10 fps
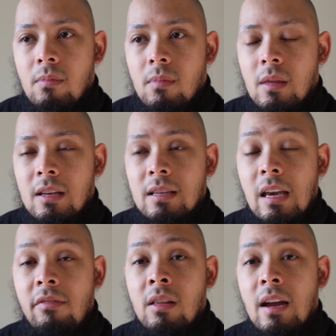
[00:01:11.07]
let's say
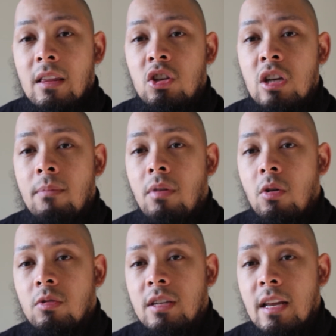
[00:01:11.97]
even like the
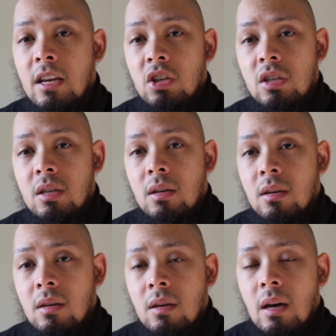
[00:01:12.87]
jumbo 10-inch,
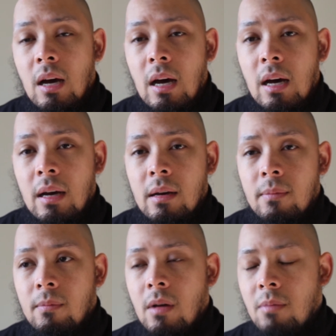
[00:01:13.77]

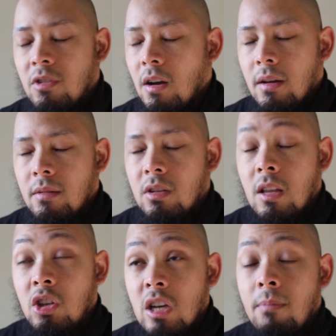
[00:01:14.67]
I'm sorry,
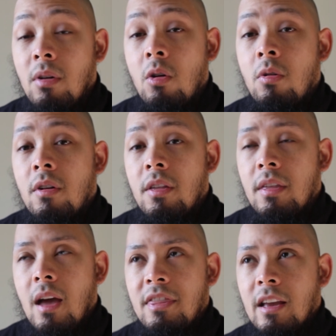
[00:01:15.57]
the jumbo,
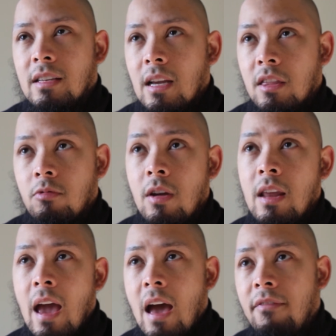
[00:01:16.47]
I think is like
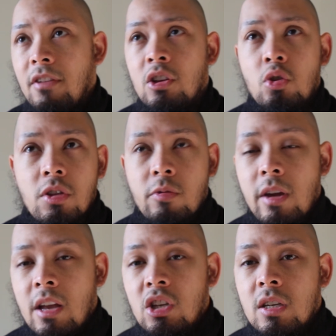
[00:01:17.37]
3.5-inch or
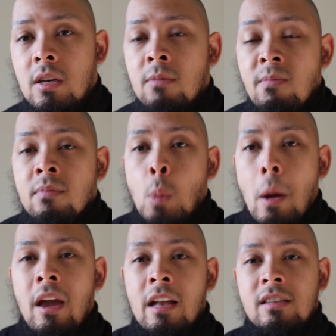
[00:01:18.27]
3-inch
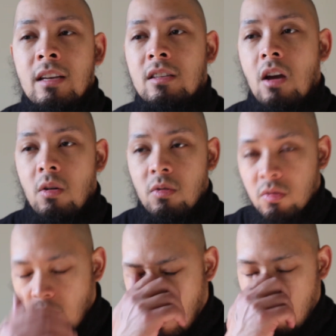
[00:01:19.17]
incense cones.
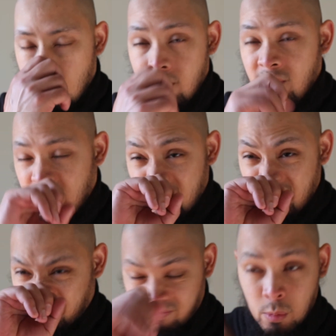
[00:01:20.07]
Well,
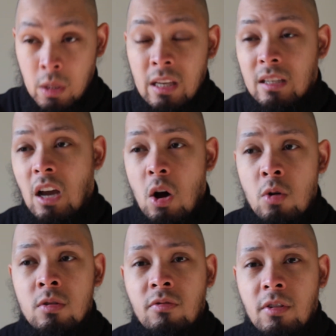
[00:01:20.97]
these
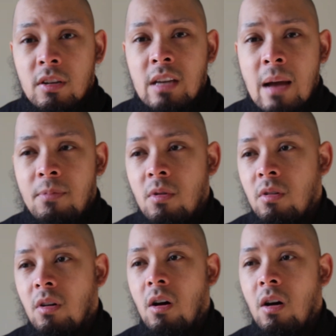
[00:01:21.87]
cones, for example,